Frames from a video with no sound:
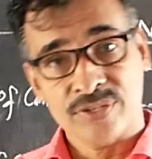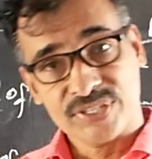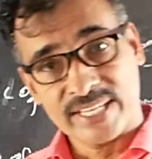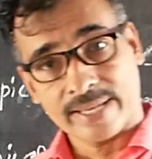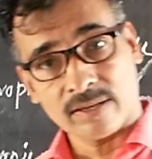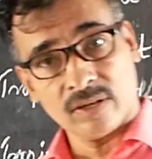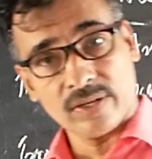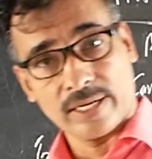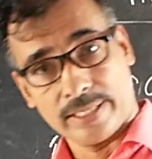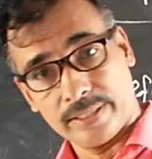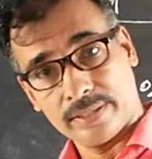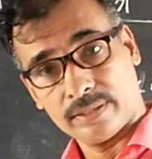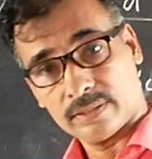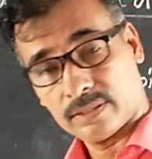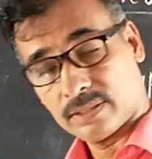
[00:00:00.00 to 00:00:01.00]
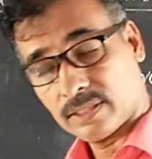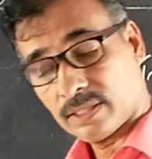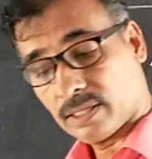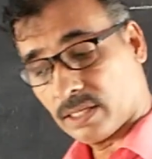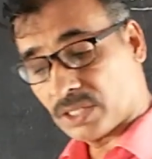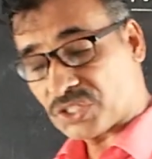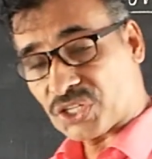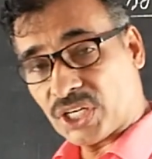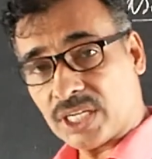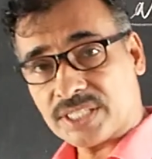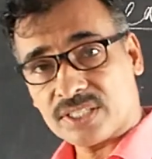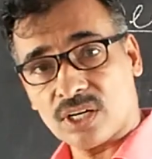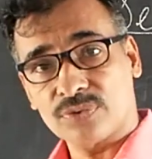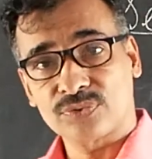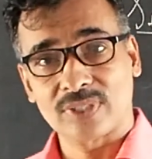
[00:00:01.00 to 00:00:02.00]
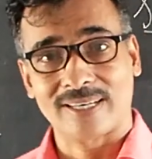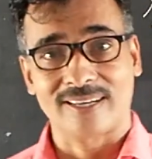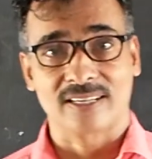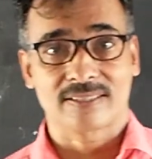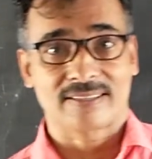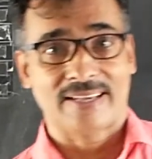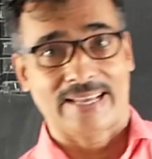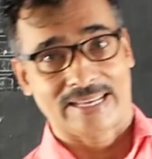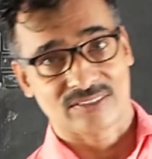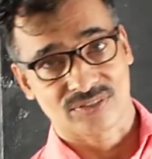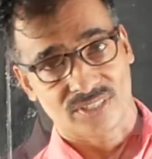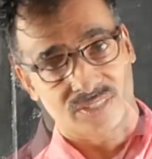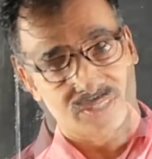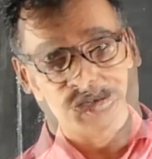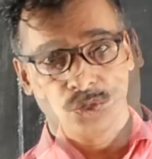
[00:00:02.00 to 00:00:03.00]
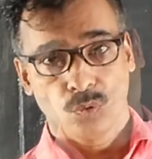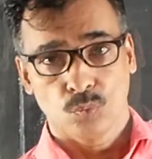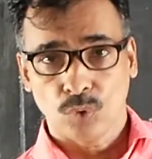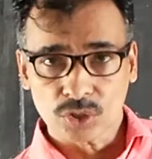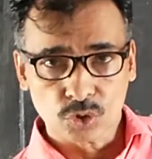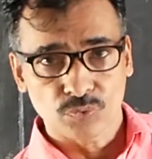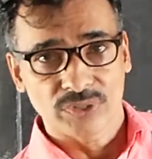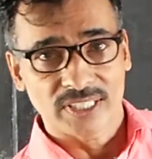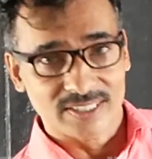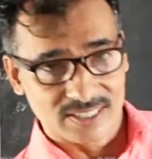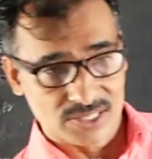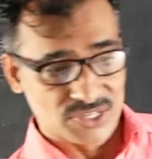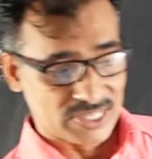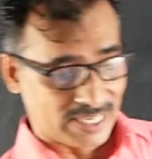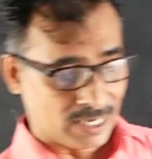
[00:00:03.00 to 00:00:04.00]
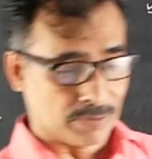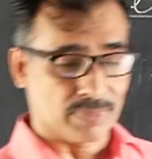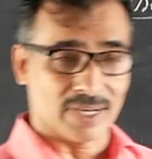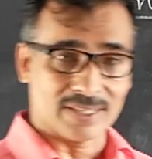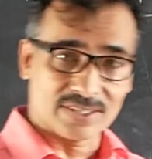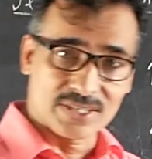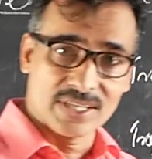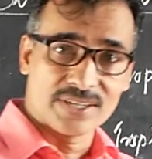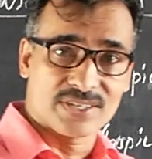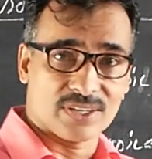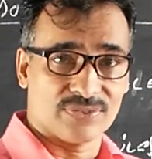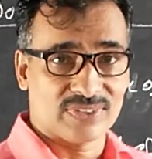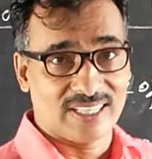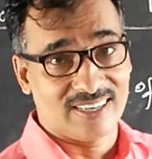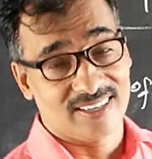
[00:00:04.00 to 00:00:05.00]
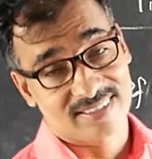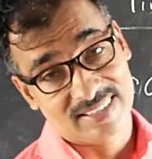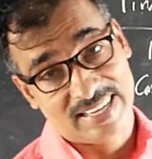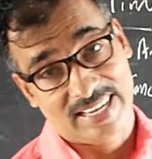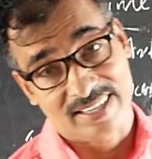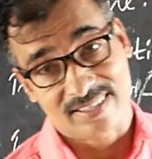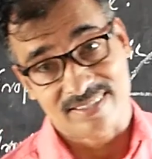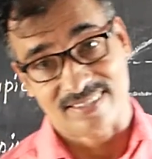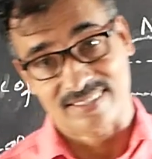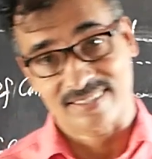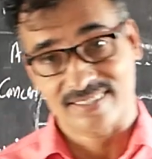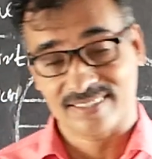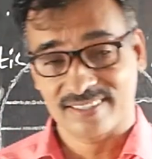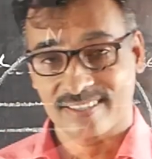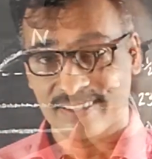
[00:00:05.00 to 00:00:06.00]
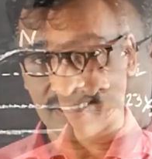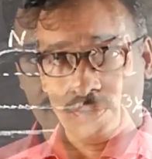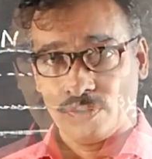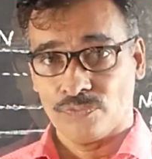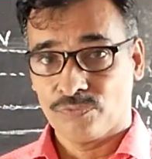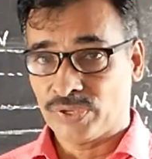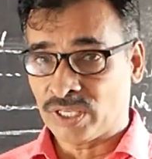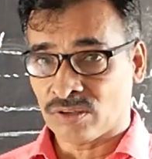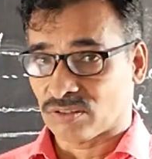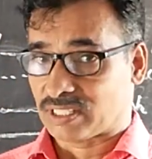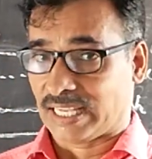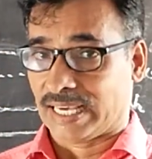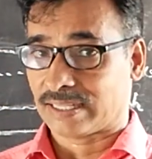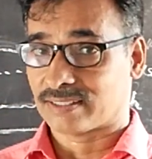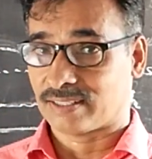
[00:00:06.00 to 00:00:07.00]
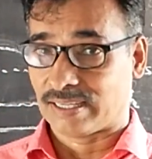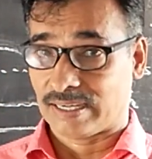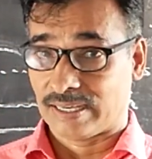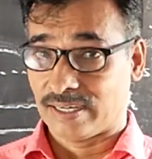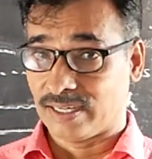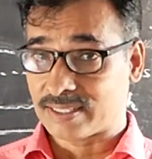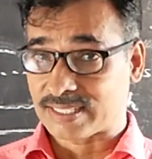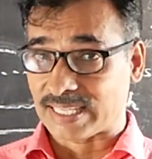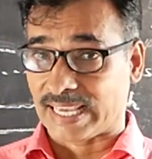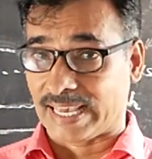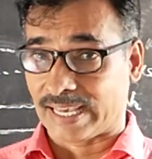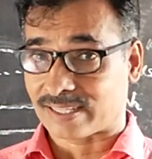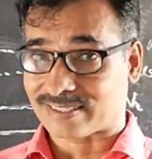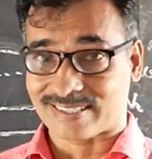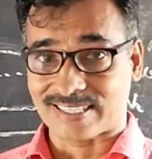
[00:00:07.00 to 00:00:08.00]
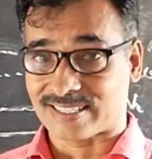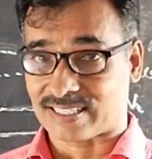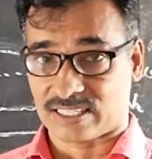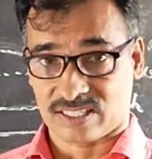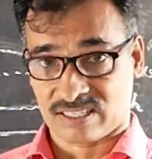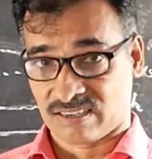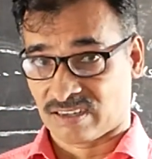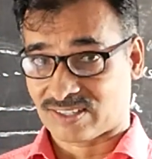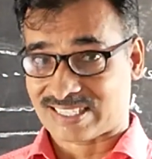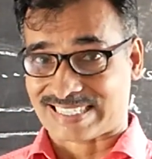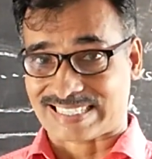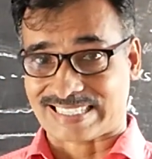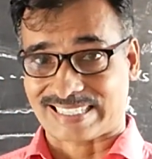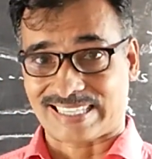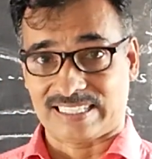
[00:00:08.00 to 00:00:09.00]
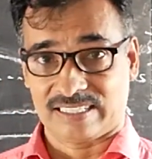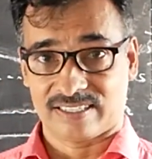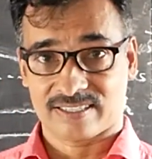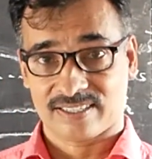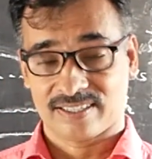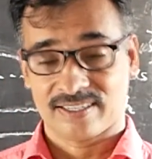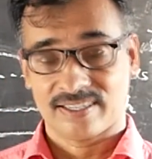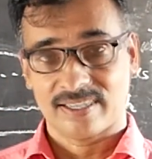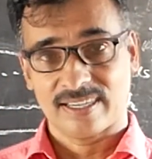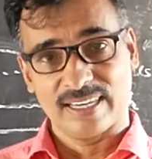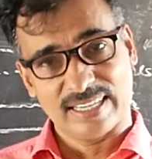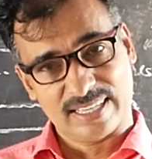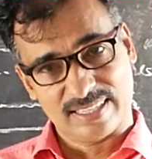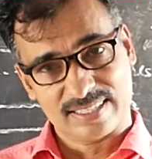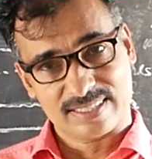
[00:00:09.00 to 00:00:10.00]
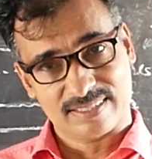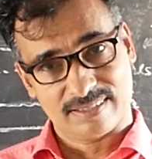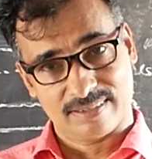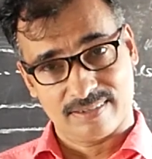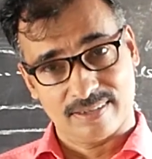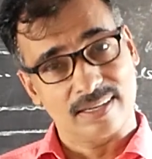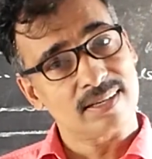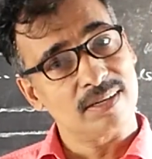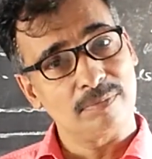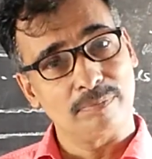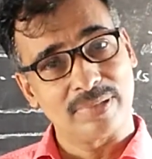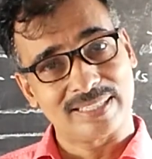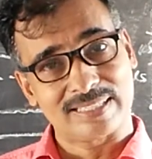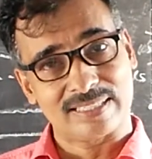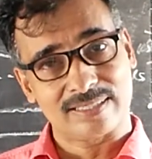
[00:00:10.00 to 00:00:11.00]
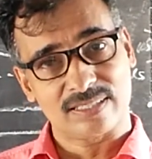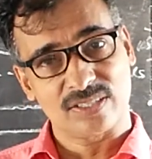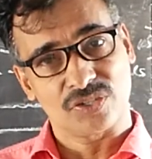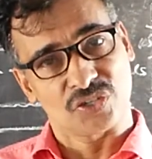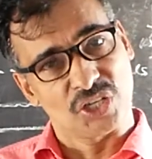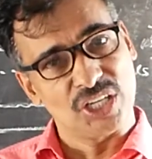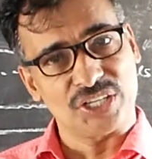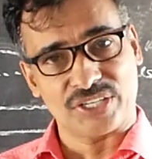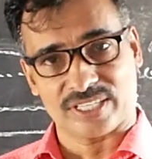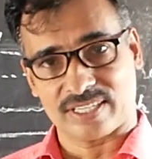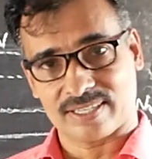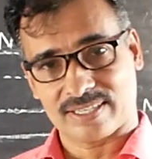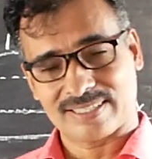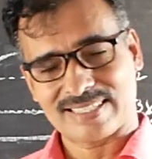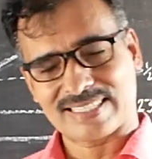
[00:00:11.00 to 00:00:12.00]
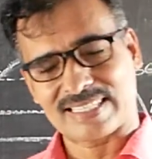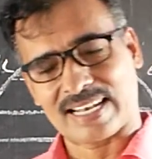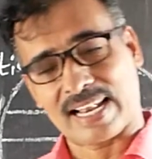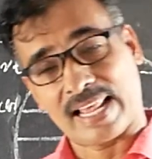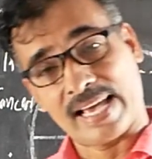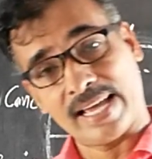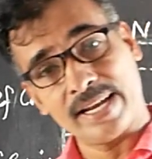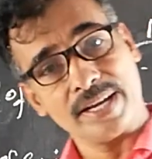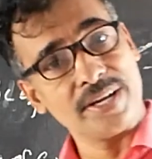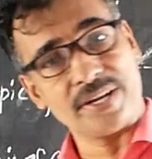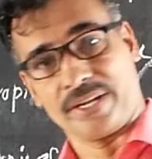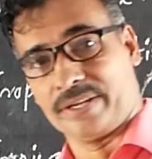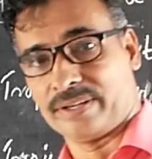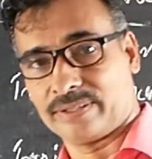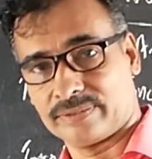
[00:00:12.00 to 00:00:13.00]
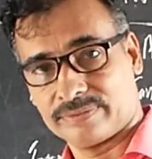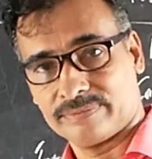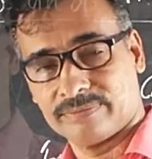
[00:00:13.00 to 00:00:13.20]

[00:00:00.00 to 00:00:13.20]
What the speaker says: secondly, a tilt of the earth axis. What do we understand by tilt of the earth axis? We know that the earth's axis is not straight. It is a little bit tilted, slanting,